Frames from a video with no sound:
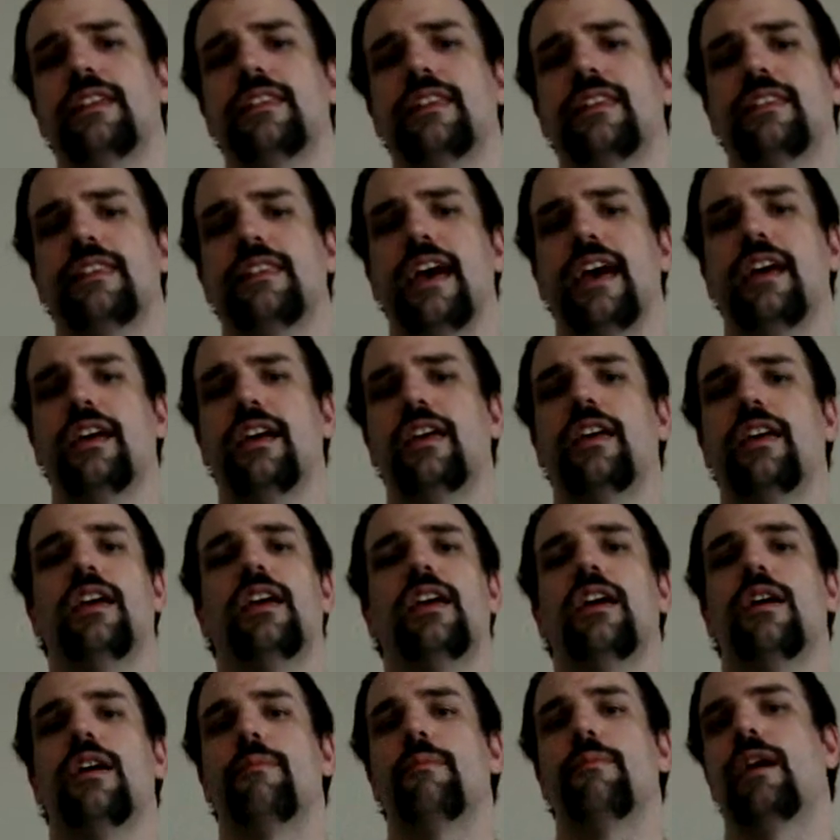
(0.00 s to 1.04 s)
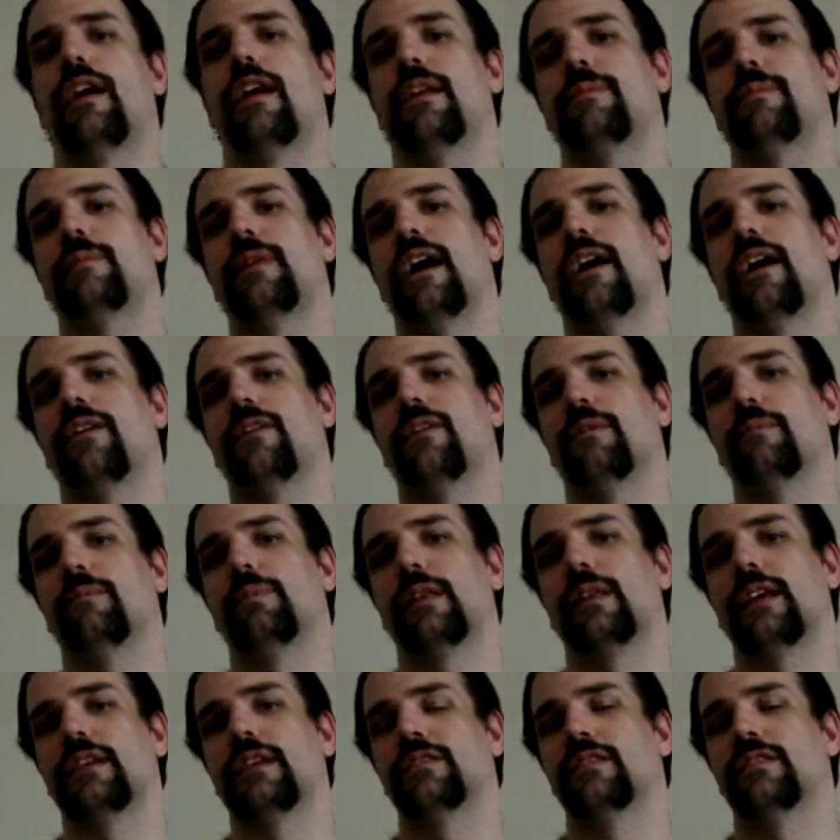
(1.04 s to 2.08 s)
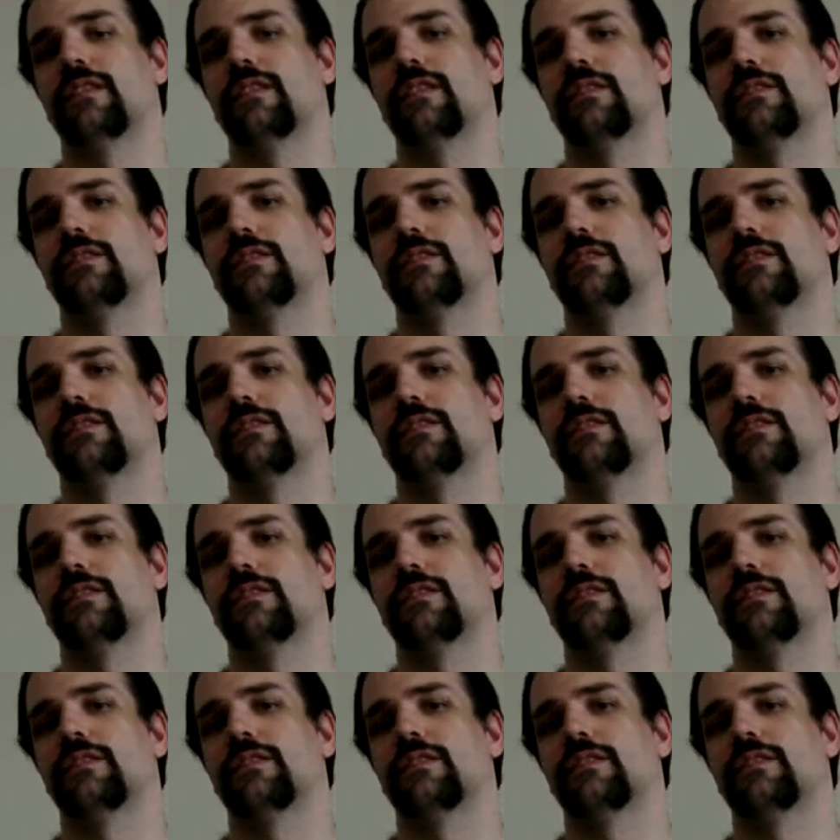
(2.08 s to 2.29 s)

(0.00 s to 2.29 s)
that bottomed out in places.